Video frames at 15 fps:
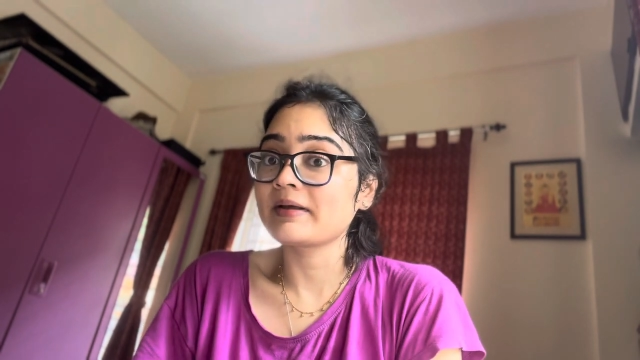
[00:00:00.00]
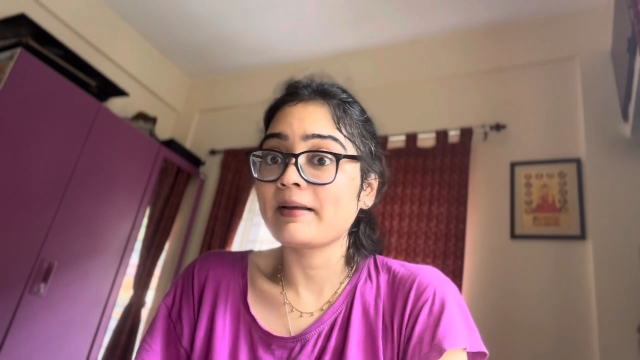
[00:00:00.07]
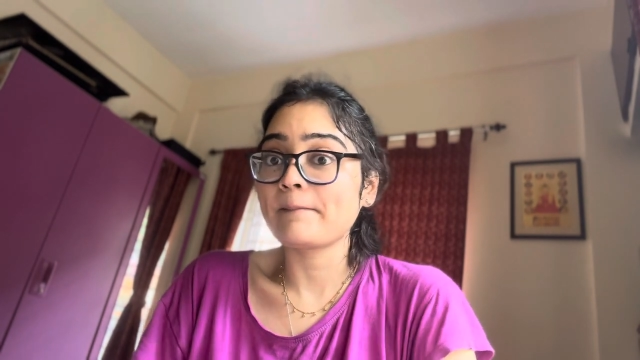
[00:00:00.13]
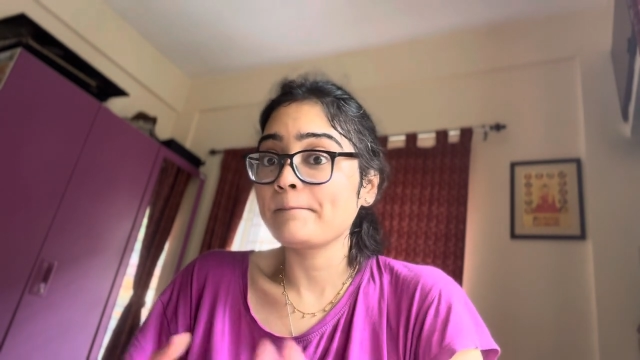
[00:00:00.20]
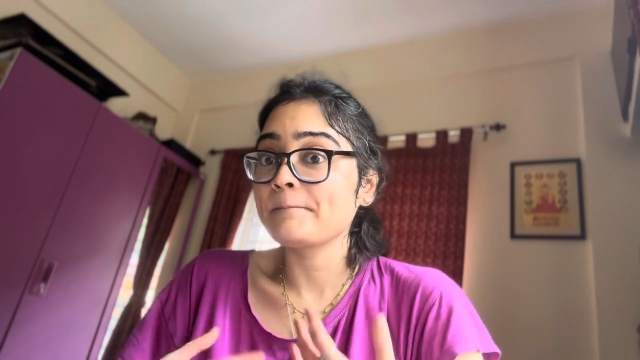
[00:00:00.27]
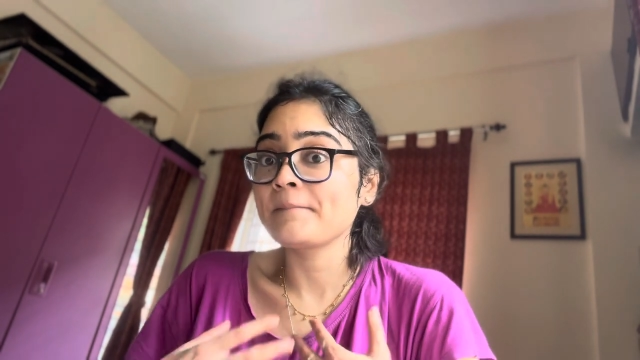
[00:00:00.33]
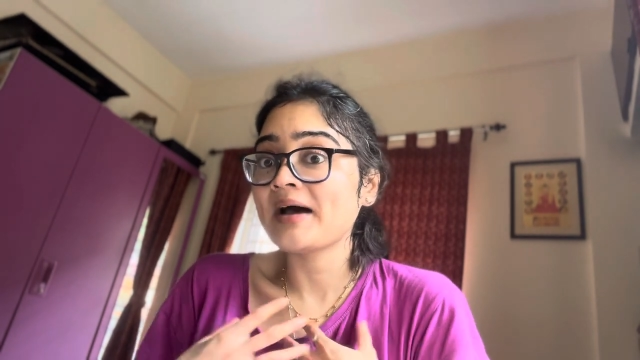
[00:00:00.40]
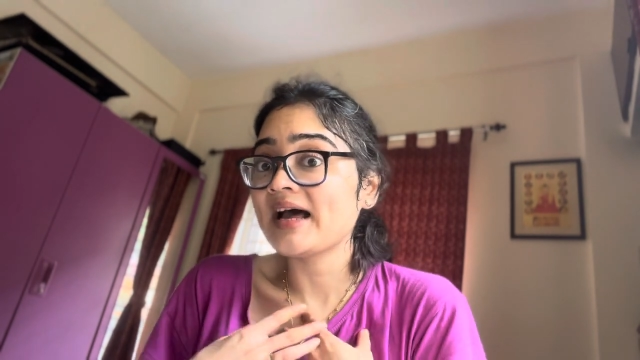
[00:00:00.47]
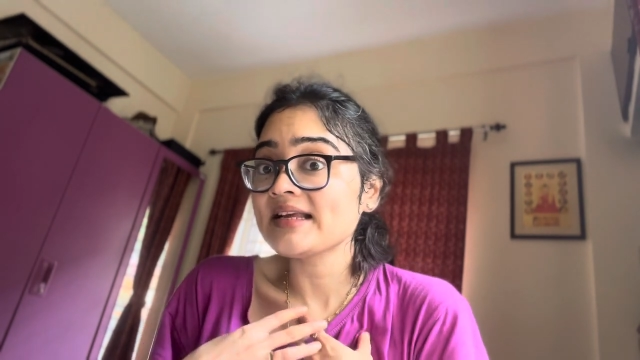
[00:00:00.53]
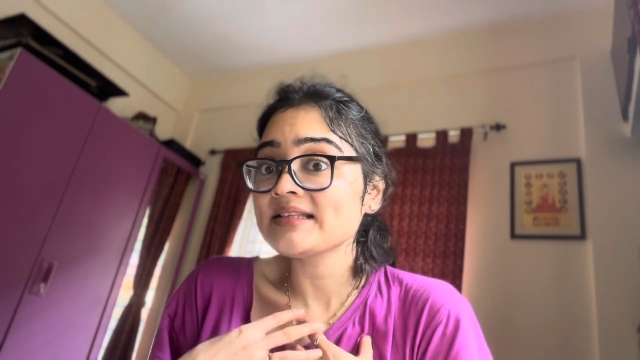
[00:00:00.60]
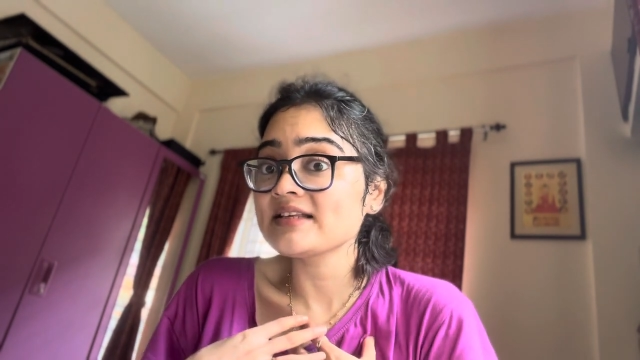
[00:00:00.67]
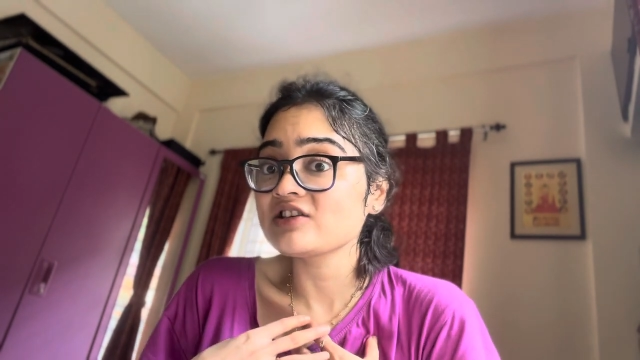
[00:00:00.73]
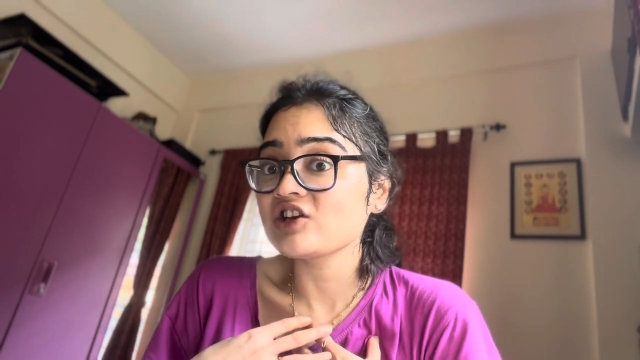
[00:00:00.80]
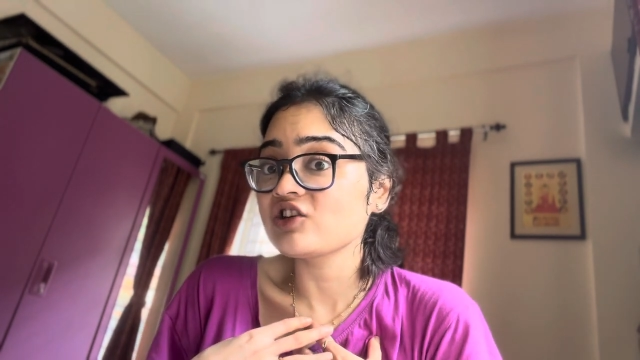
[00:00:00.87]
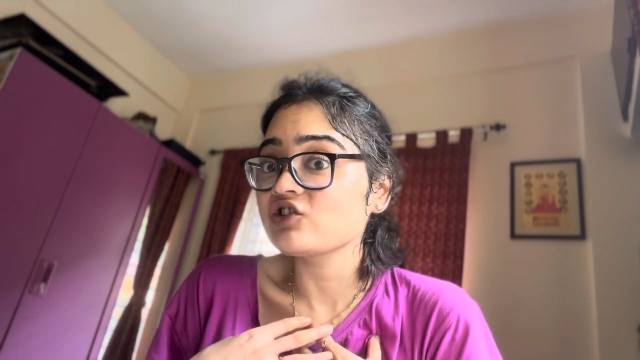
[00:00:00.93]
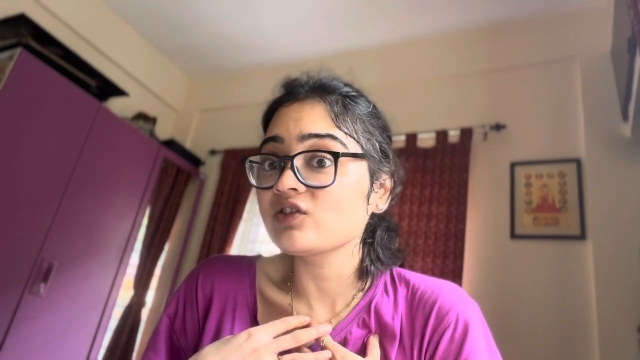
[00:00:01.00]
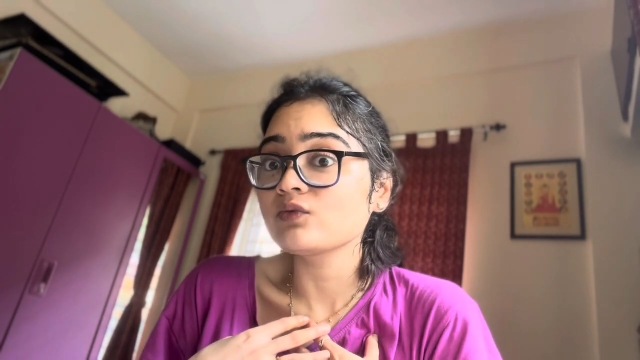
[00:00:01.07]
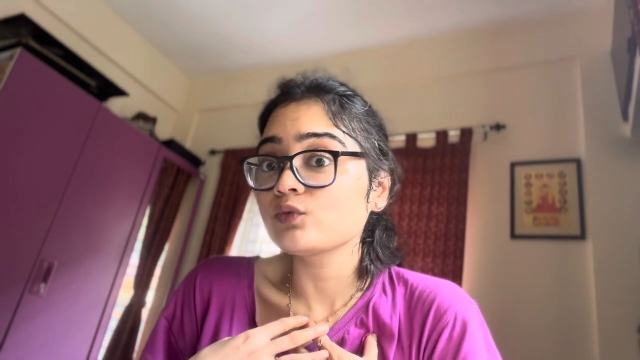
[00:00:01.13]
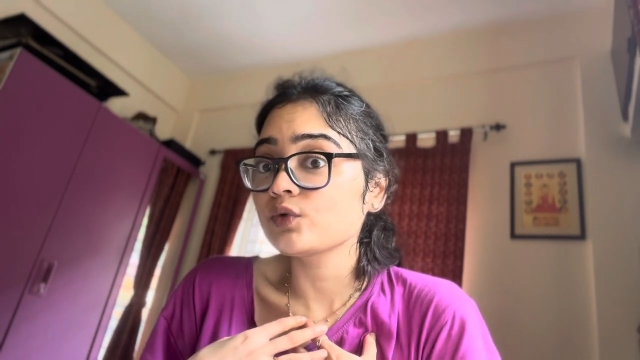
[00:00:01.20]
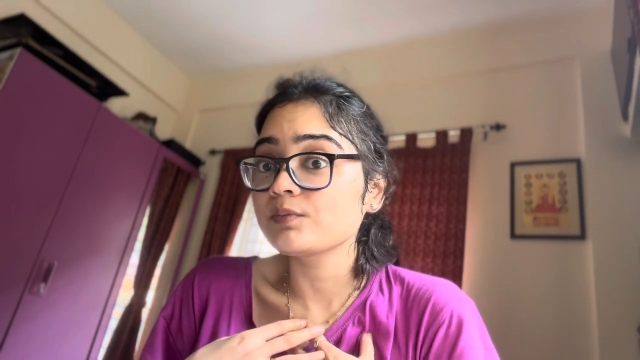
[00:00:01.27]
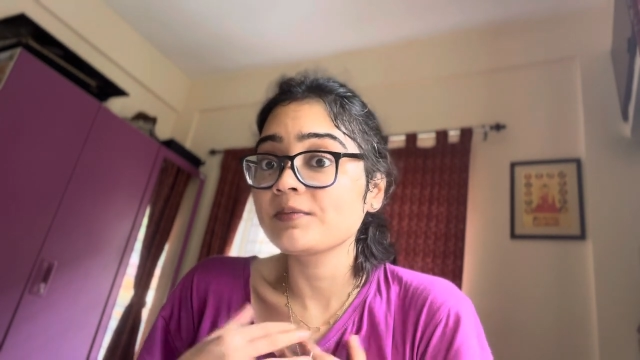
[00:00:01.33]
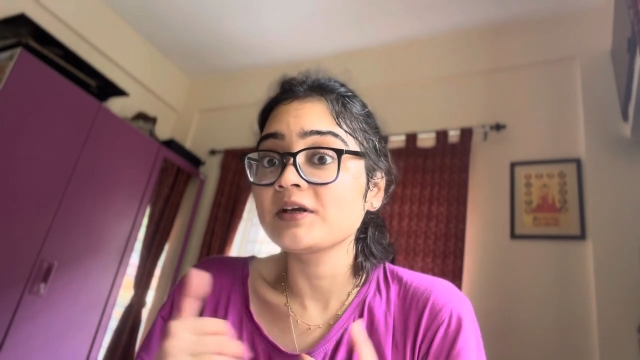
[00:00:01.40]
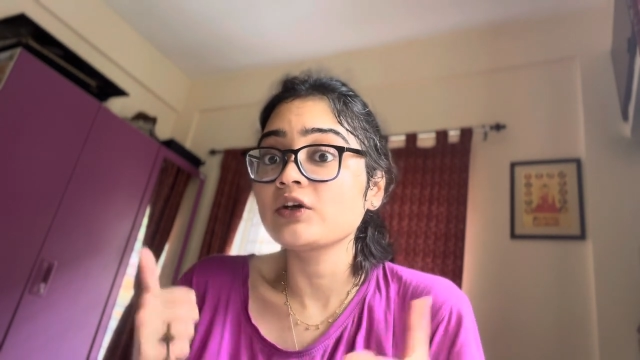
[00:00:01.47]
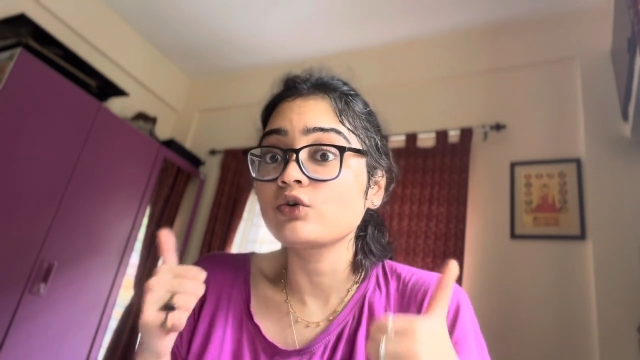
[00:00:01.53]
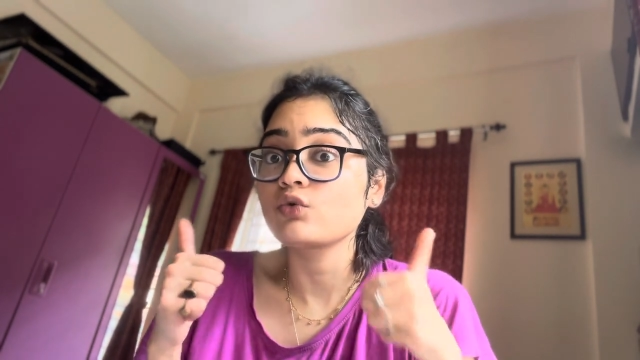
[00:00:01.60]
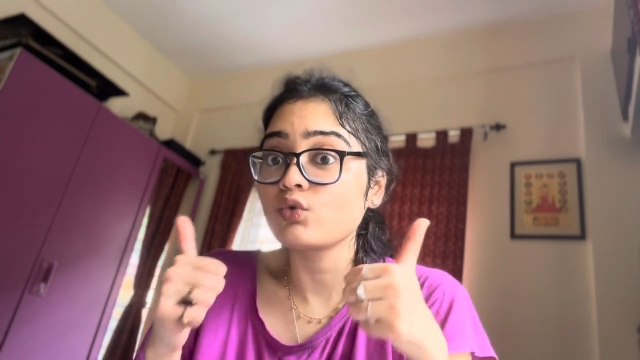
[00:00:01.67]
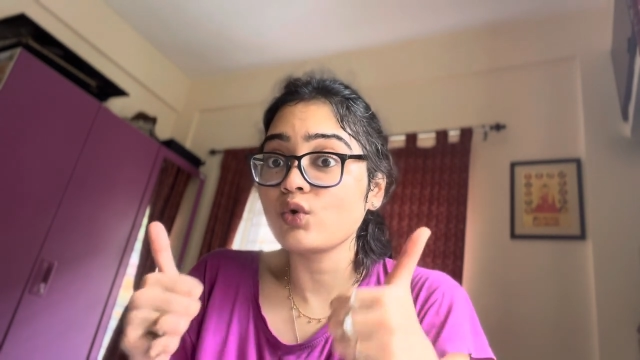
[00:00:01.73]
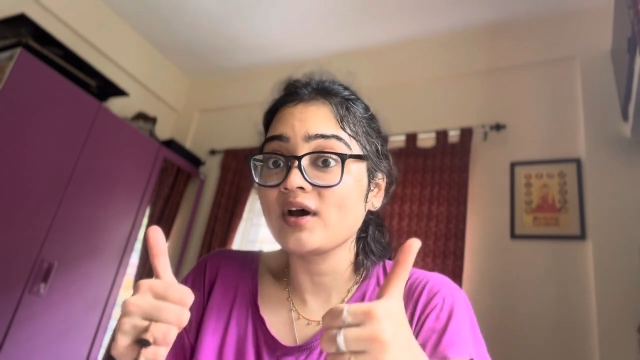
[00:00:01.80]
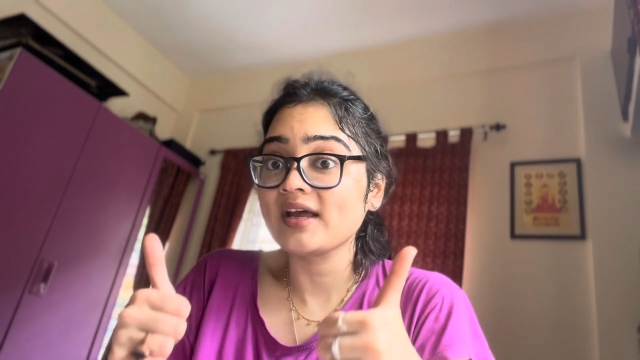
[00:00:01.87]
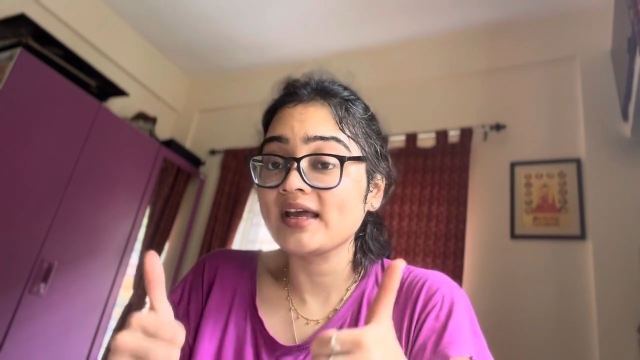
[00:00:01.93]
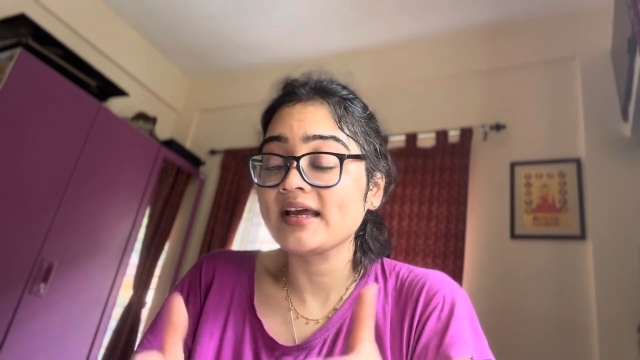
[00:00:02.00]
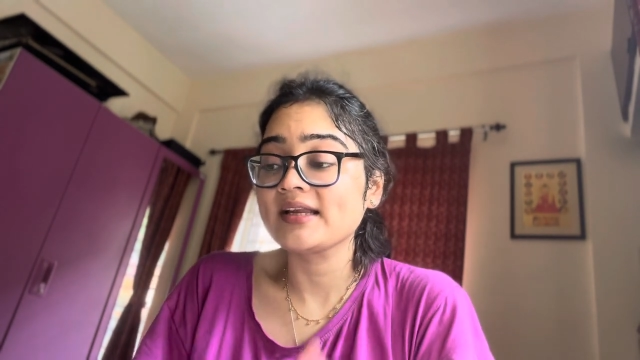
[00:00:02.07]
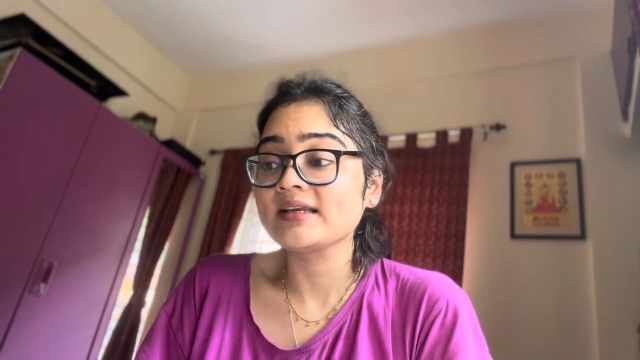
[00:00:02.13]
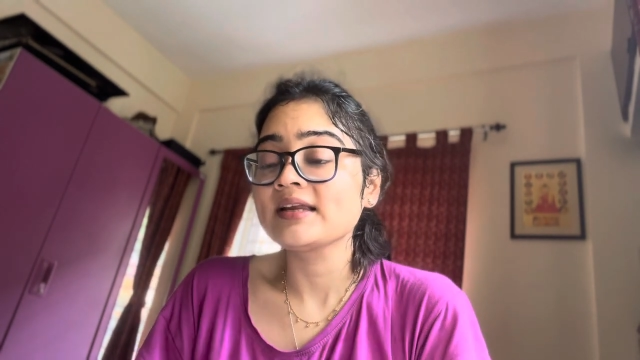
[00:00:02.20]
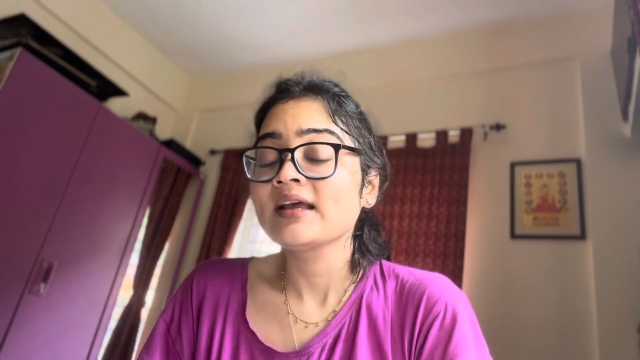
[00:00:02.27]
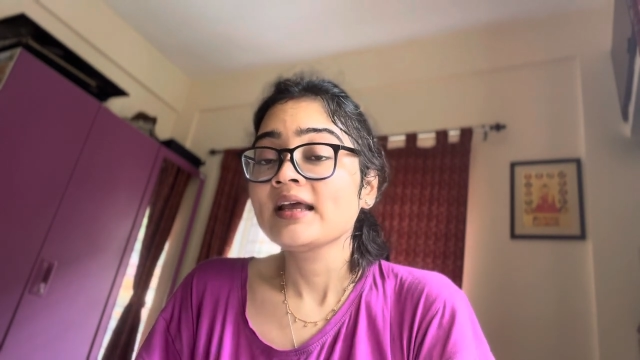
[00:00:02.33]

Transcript: my suggestion would be go ahead.